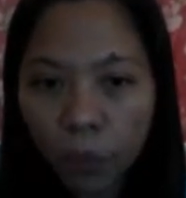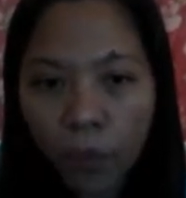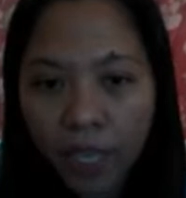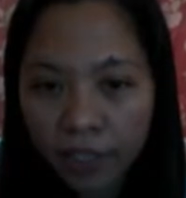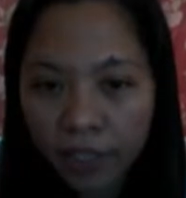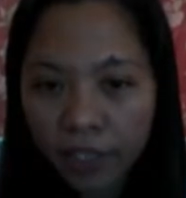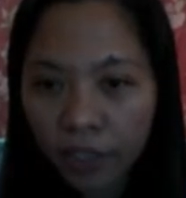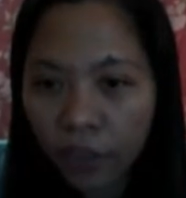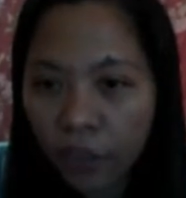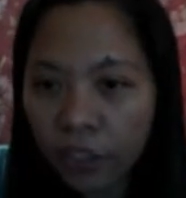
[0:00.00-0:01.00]

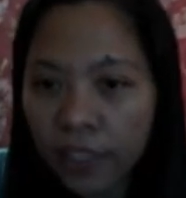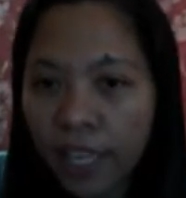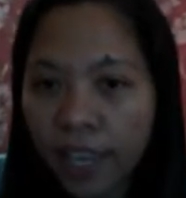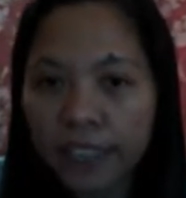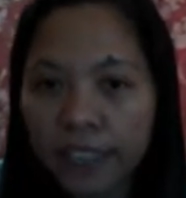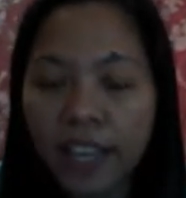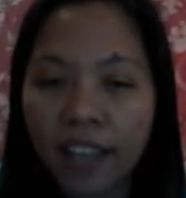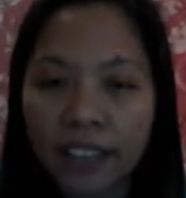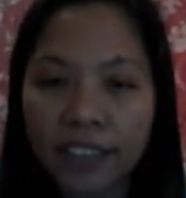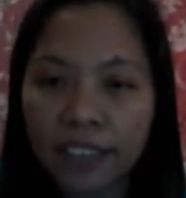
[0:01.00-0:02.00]
quality on the
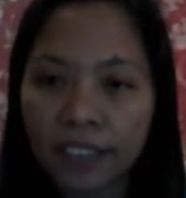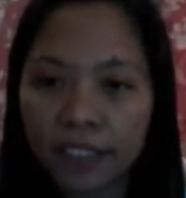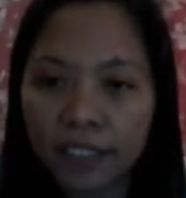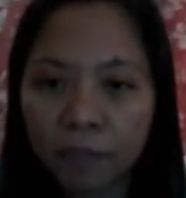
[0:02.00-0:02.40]
x-axis.